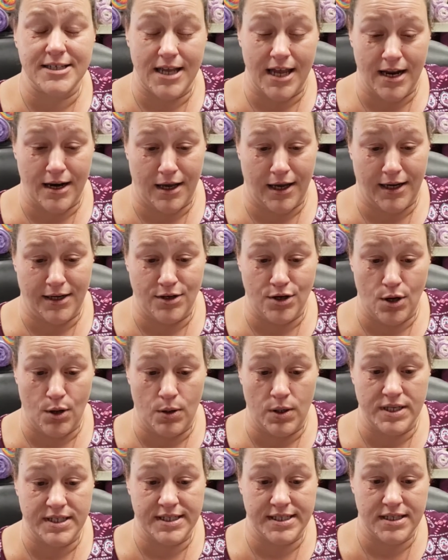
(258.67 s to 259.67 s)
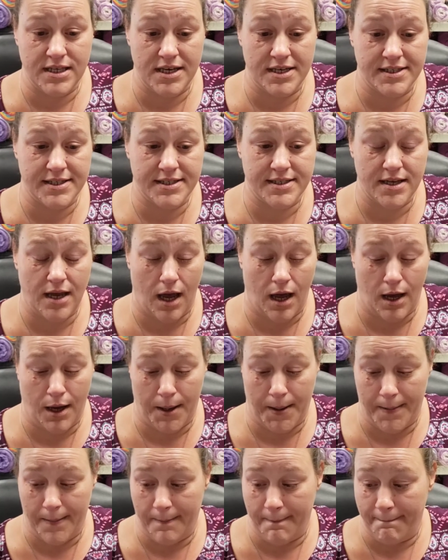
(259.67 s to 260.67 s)
and I noticed this
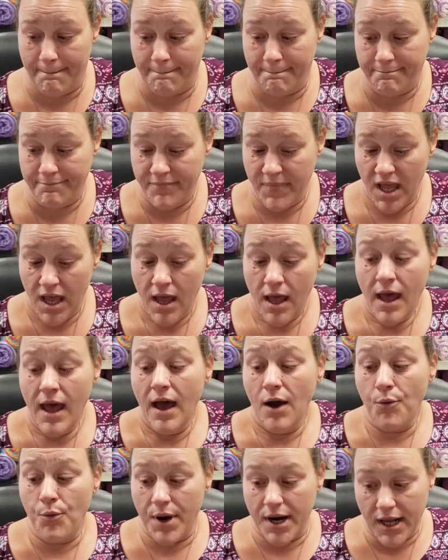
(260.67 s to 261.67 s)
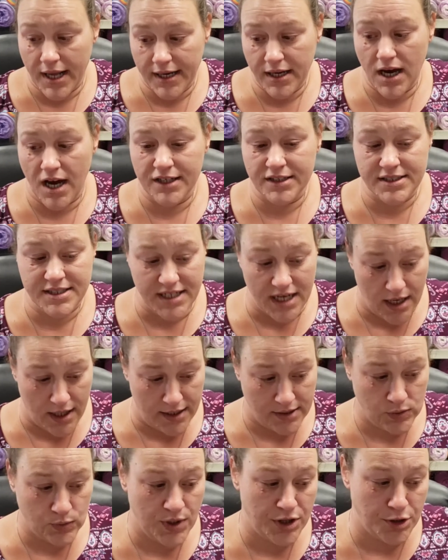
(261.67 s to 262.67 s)
when I got
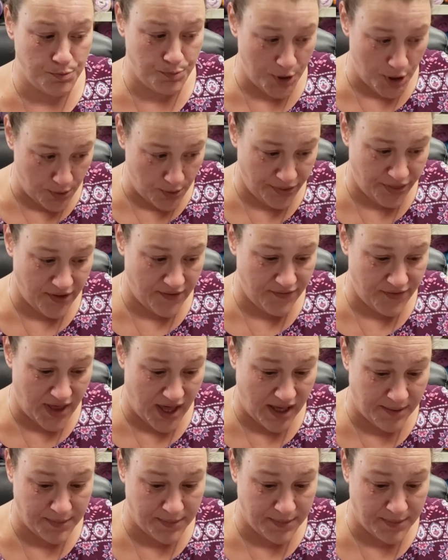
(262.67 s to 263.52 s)
done with both of them,